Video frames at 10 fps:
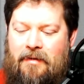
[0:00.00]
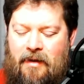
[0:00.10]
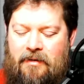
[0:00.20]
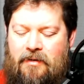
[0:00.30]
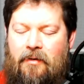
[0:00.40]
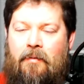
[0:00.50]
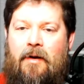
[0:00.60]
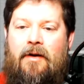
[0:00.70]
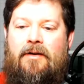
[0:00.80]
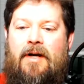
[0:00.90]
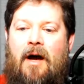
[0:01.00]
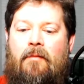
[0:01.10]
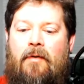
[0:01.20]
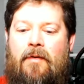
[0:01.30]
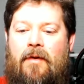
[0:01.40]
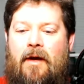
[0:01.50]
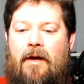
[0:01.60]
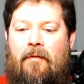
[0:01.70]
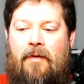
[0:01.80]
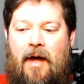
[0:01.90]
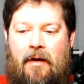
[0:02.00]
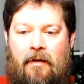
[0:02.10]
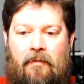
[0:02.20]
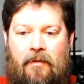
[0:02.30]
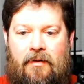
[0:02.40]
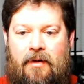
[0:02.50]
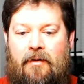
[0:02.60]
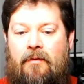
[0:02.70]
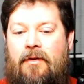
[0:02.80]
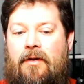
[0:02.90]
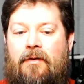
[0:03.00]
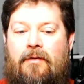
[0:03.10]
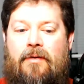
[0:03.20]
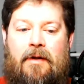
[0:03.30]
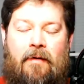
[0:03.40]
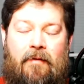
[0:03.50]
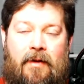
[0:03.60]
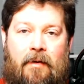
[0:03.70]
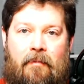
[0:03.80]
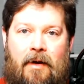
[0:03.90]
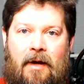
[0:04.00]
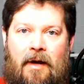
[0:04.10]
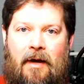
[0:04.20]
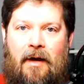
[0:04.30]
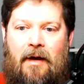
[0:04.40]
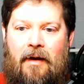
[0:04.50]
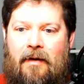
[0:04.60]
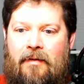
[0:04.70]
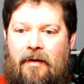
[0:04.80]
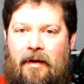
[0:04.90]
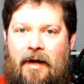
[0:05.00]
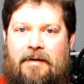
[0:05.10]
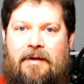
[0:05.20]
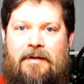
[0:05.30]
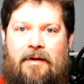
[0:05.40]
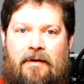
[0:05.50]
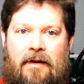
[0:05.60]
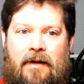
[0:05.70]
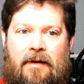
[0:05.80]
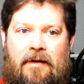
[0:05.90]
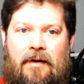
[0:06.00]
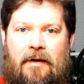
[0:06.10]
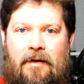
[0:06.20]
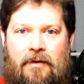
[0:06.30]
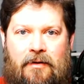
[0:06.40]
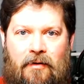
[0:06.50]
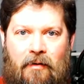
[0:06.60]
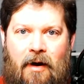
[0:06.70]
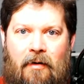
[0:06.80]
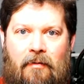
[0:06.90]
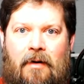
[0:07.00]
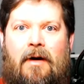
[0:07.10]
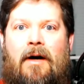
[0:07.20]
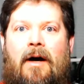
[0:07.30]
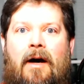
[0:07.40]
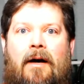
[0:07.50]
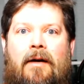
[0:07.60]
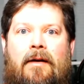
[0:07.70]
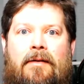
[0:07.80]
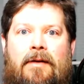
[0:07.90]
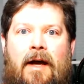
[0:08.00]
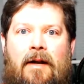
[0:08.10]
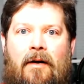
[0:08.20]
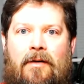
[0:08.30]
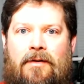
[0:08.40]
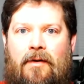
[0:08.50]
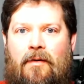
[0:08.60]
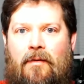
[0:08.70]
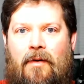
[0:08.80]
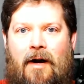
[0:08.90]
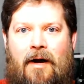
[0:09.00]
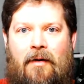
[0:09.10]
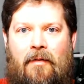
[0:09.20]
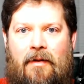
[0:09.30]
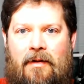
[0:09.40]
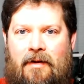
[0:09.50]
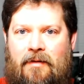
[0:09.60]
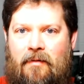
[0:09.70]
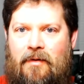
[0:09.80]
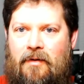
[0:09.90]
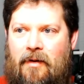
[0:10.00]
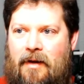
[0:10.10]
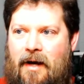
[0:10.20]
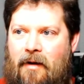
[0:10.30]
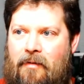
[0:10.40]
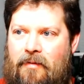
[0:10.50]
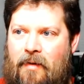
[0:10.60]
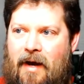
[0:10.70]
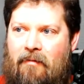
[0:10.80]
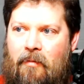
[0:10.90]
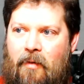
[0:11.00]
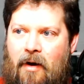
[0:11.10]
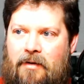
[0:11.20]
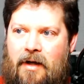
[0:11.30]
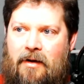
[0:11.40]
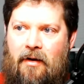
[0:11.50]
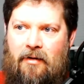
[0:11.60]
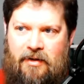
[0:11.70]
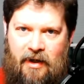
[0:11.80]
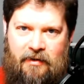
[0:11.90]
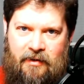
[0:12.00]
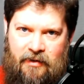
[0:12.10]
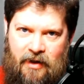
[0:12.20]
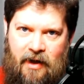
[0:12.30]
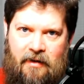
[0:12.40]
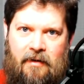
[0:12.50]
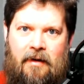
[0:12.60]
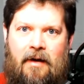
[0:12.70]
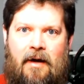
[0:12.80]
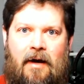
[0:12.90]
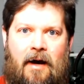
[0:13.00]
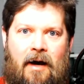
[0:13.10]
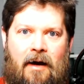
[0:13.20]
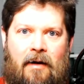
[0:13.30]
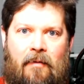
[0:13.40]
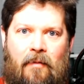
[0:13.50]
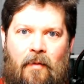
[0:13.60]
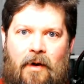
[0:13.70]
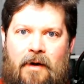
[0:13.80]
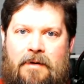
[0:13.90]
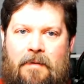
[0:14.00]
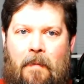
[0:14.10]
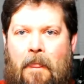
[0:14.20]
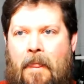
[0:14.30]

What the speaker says: does do a pretty good job with dealing with the youth and giving them the lessons that are needed to grow. And also, one of the things that we're doing now is we have a project called Gen to Gen, whereas